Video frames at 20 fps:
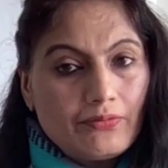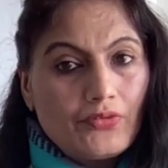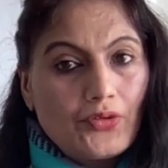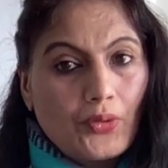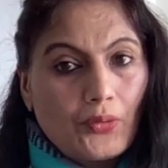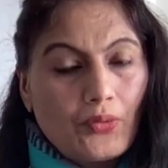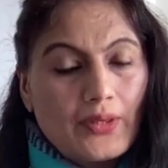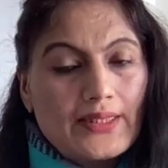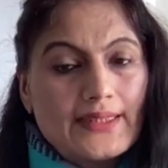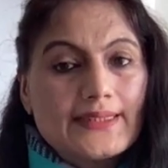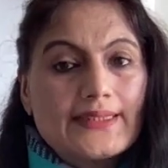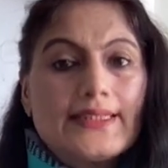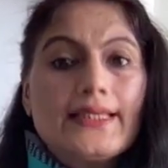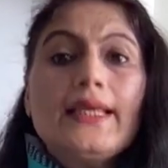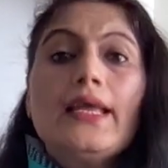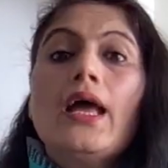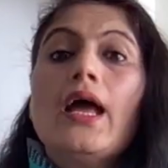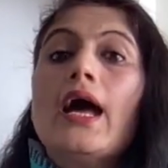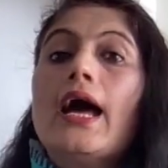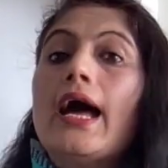
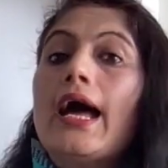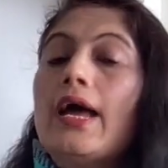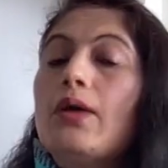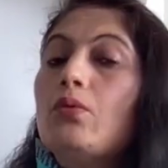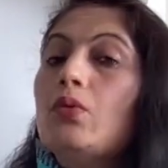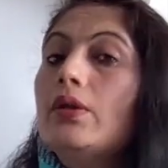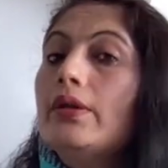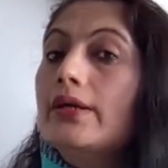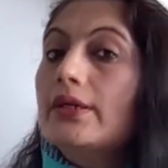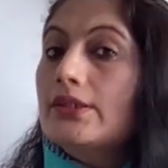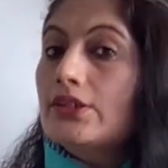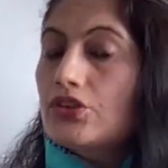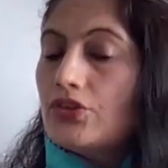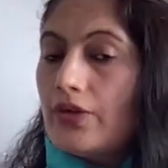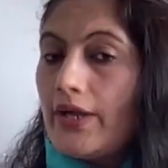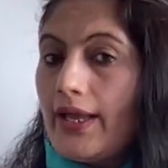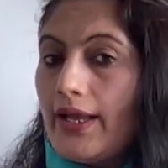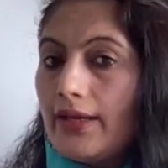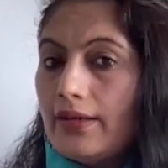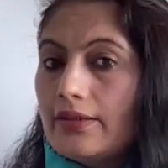frequency, I will
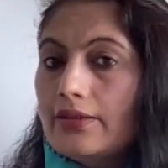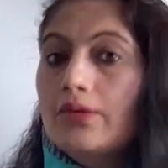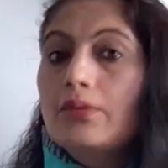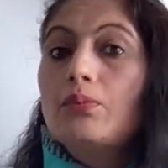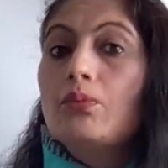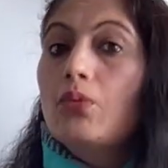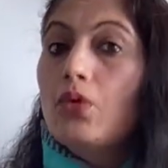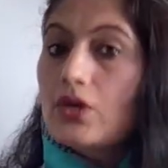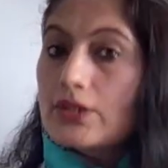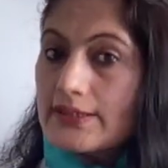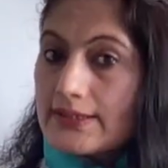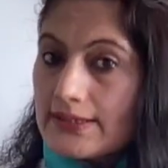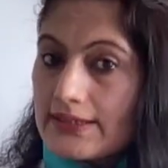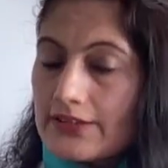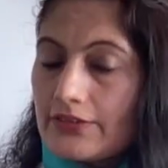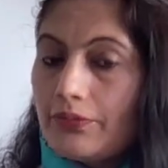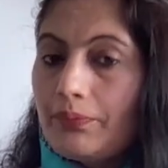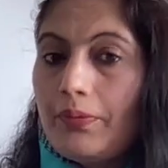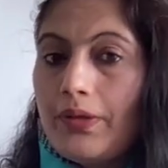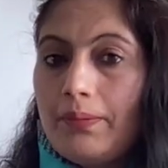attract
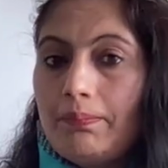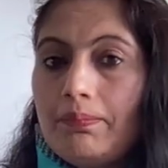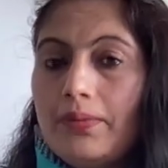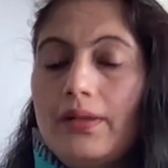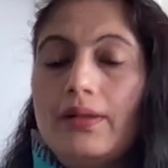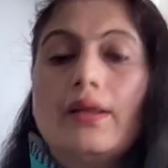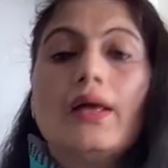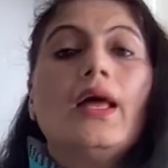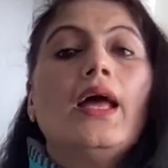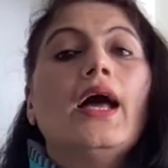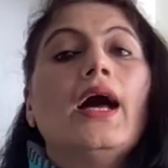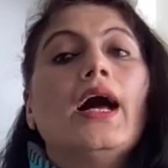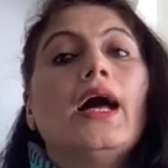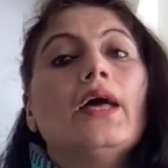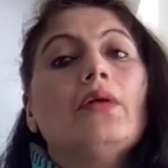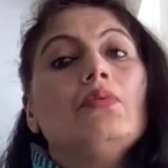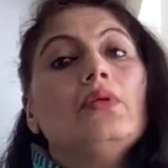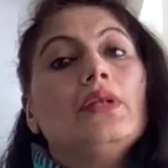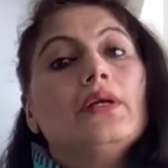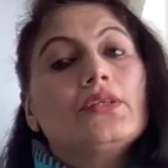positive people.
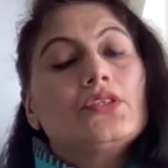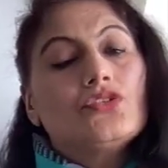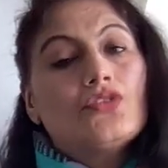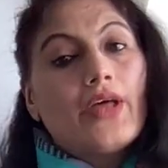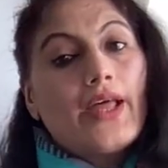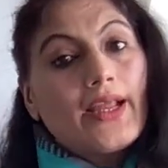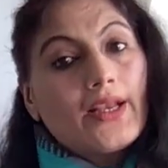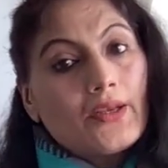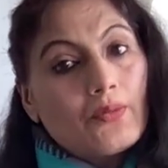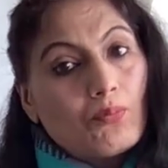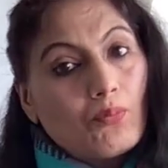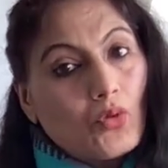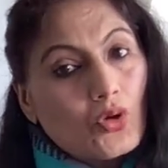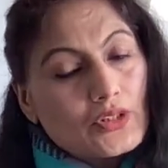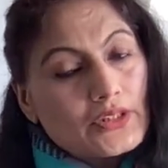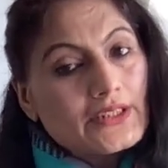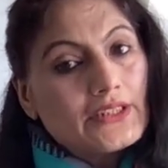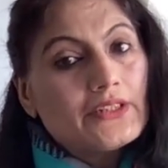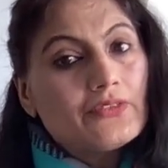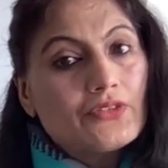I will attract
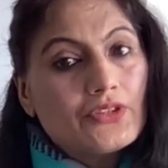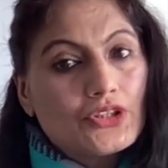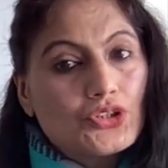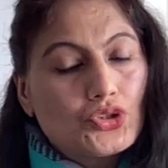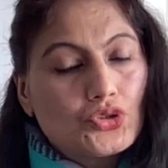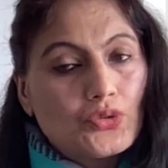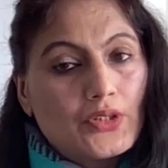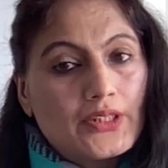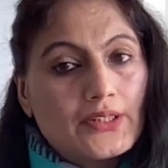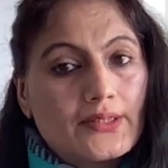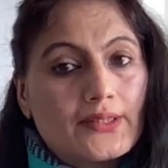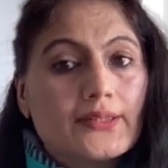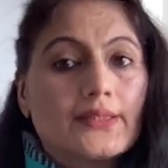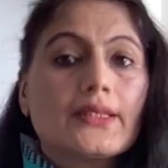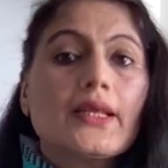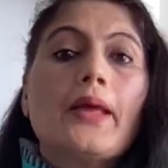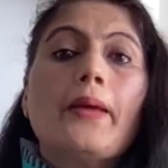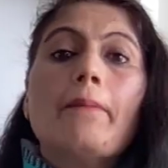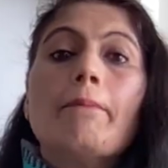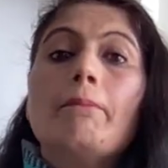positive situations.
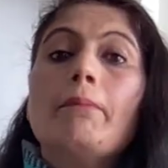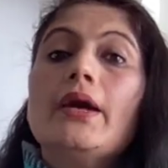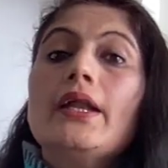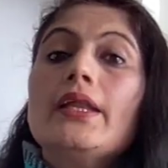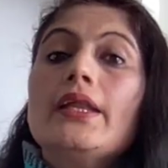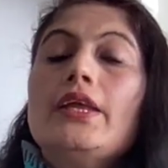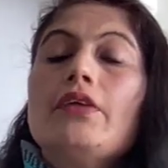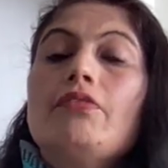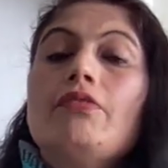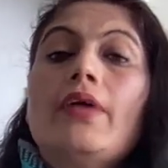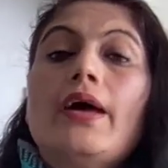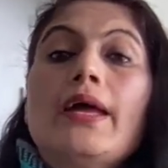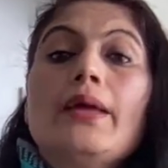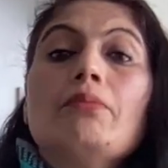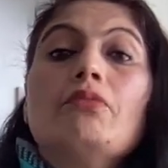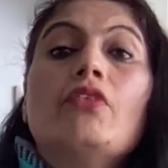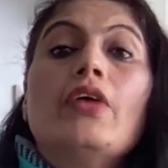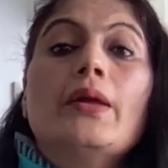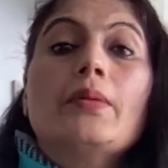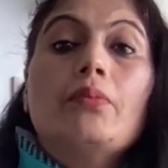But if I
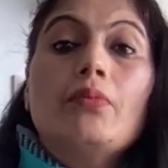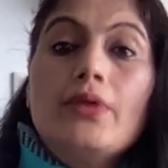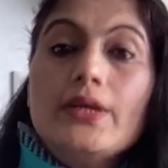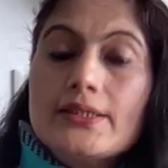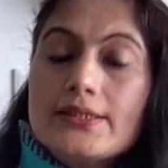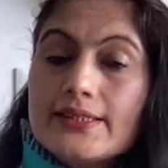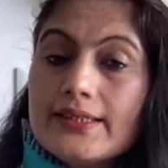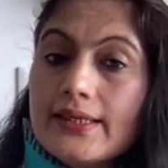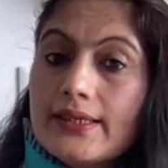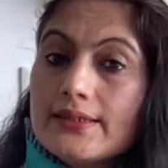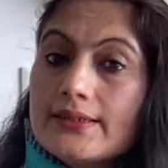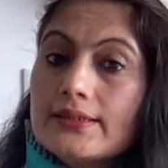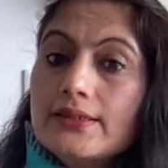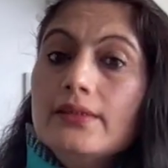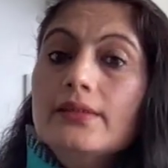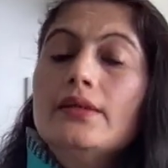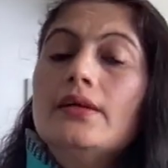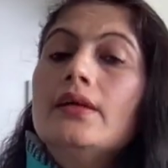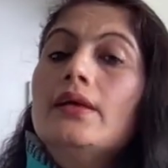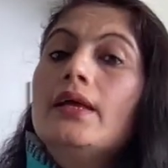am vibrating at
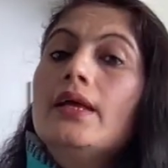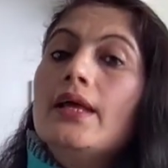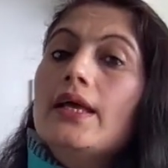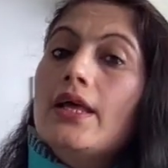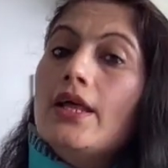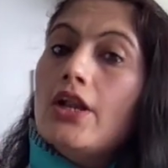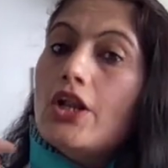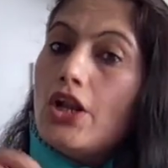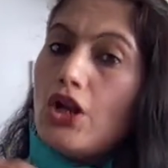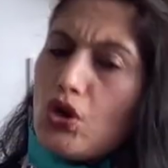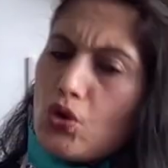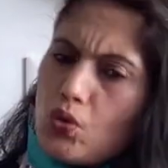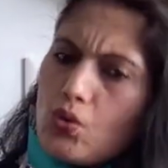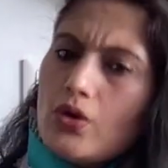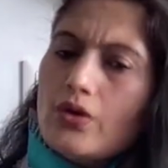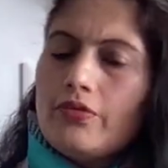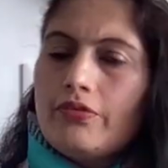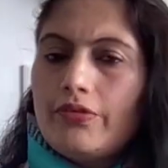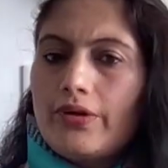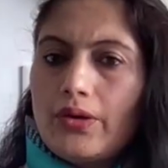a
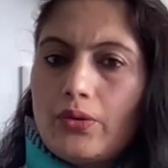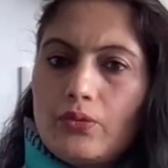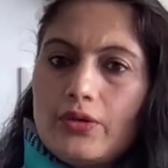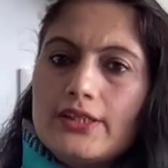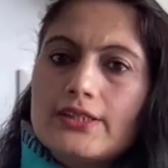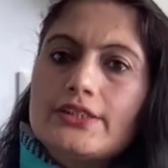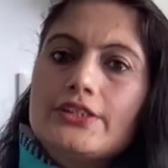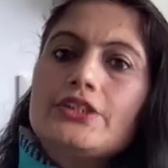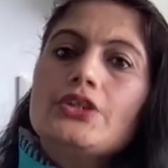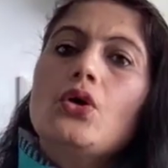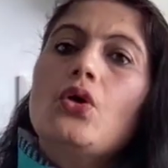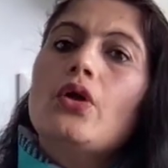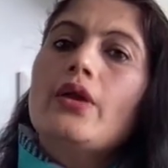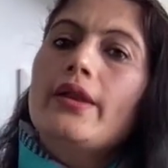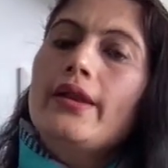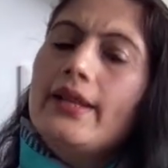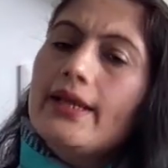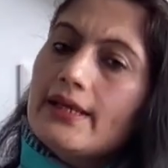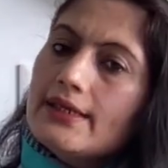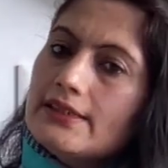lower frequency or
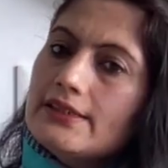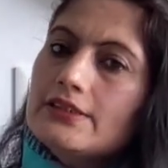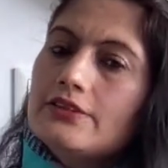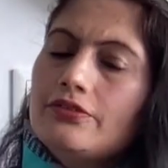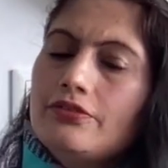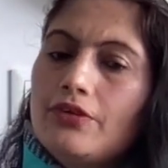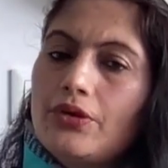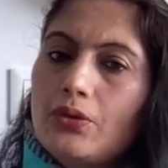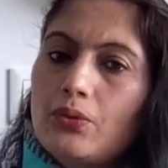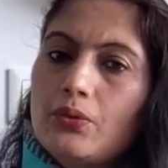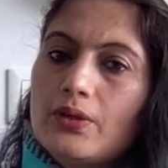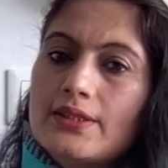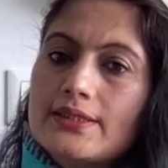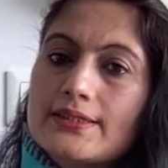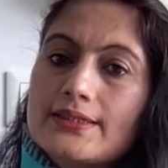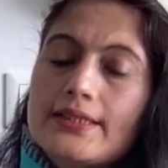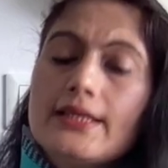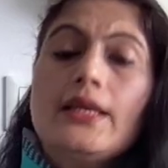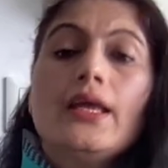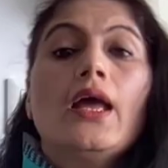negative
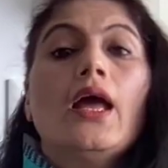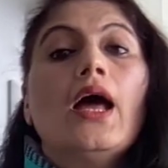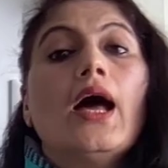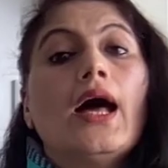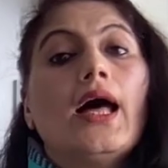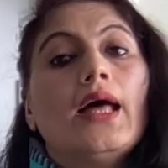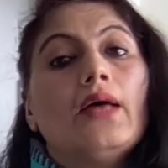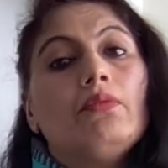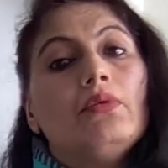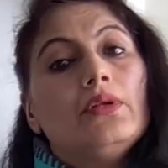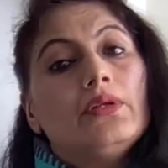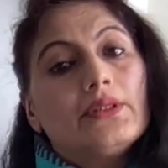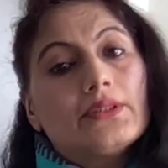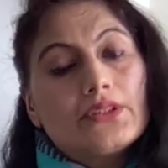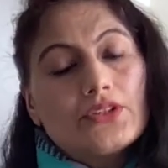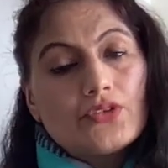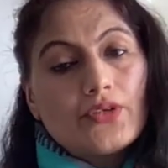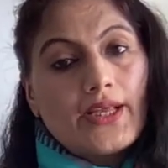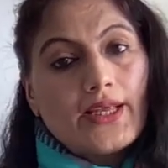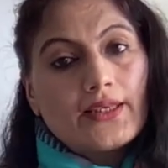frequency, I will
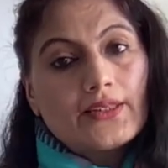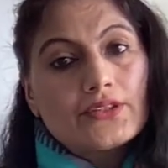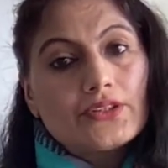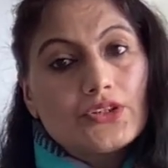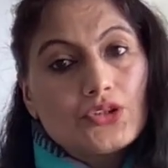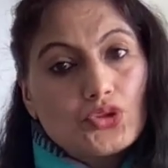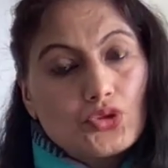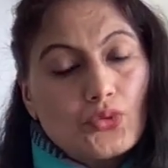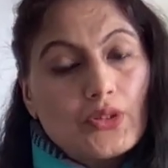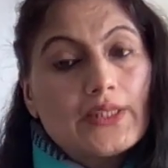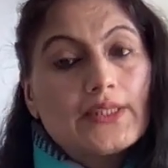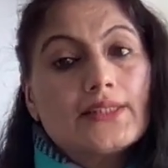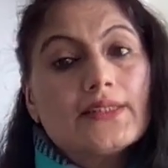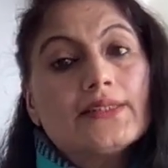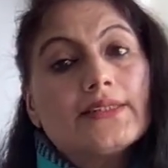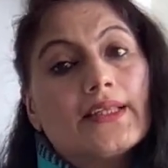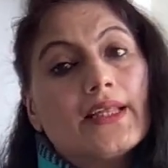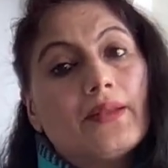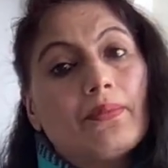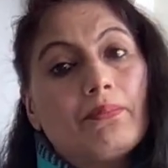attract
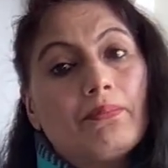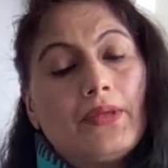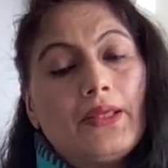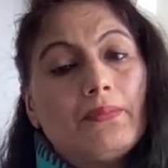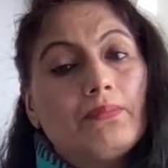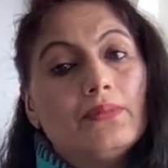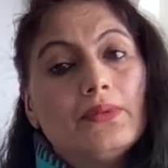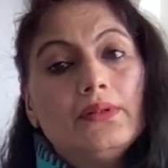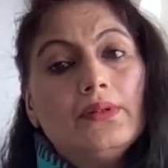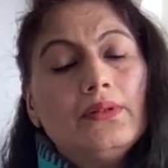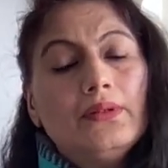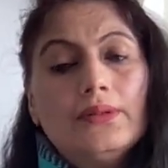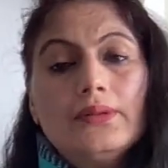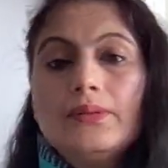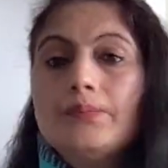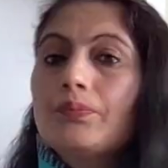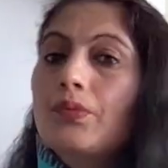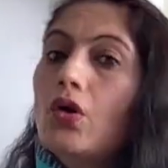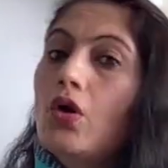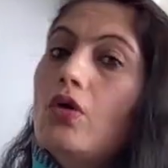situations and people
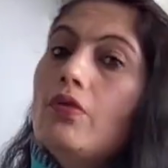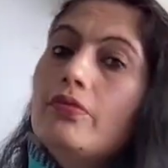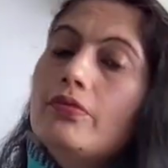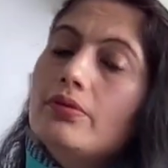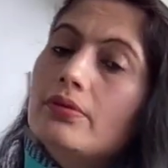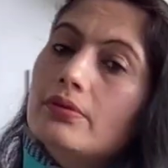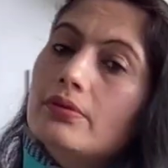of